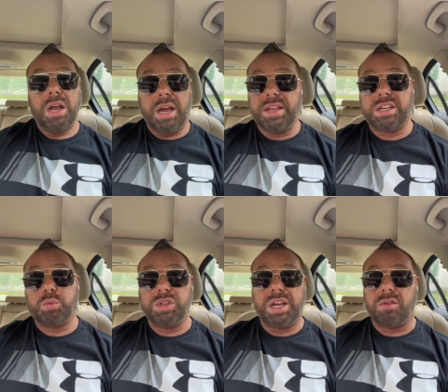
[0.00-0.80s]
and that's
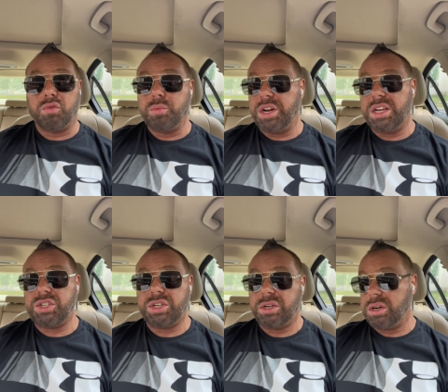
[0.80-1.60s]
what that
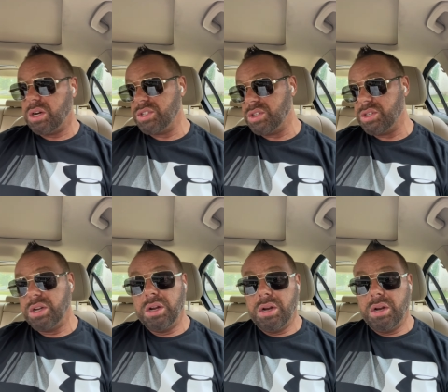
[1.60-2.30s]
rumination causes.